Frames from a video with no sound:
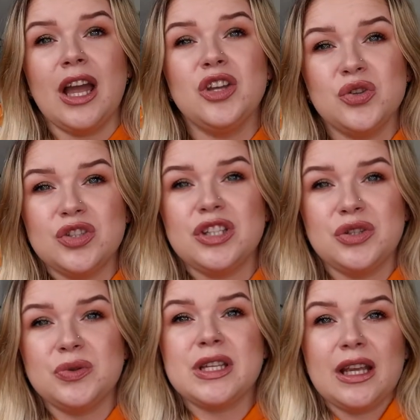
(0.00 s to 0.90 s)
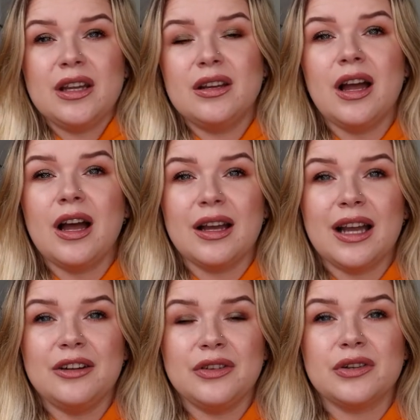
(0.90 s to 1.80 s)
I usually do take
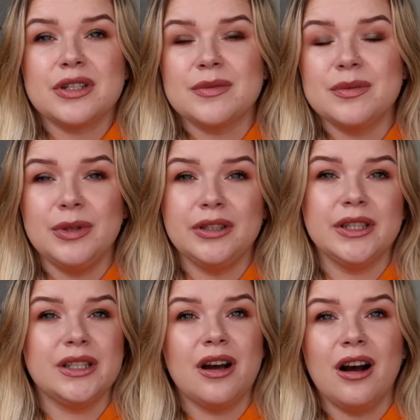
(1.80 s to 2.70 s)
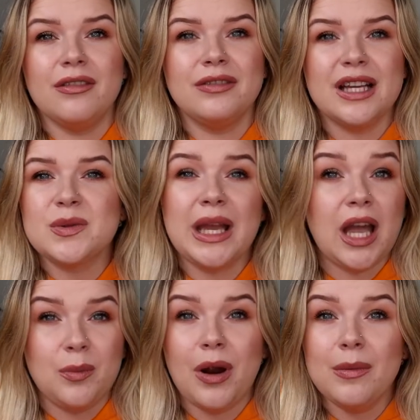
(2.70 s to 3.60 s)
kind of the Christmas period off. That's
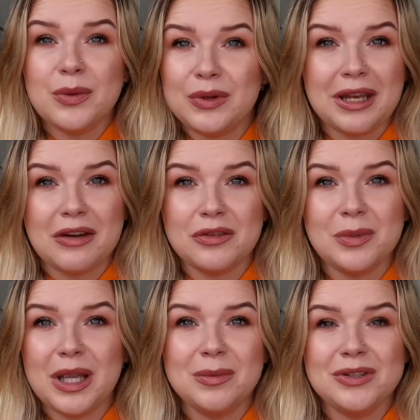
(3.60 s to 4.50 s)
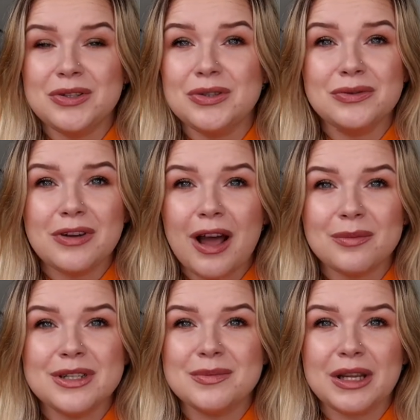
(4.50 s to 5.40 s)
why I probably would never be able to do
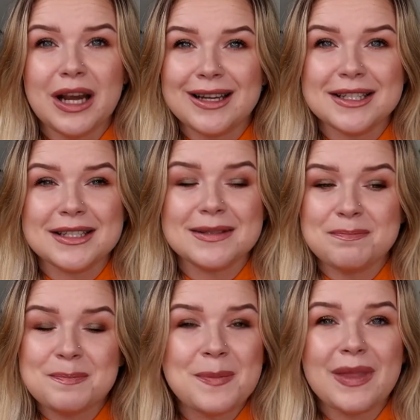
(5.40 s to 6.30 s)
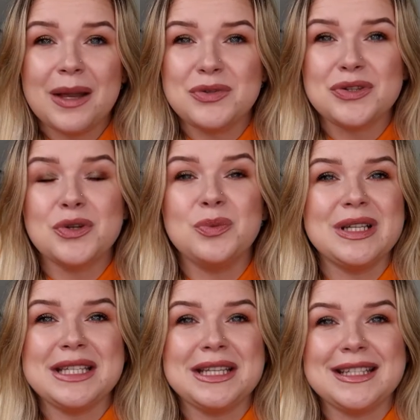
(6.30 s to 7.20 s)
Vlogmas because I'm just so
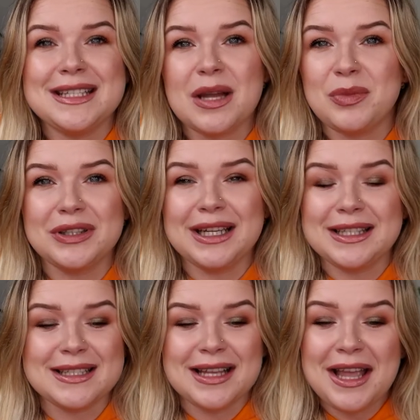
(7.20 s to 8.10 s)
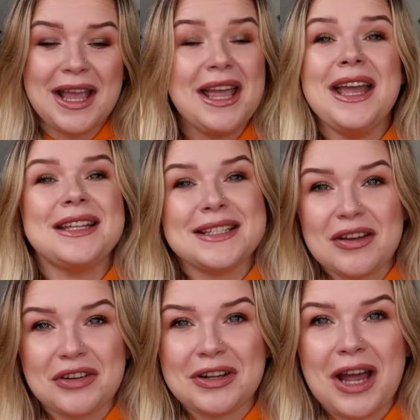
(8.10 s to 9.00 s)
busy in December that it's
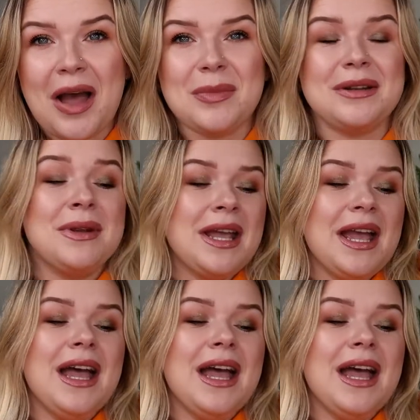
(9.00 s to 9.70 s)
never gonna happen.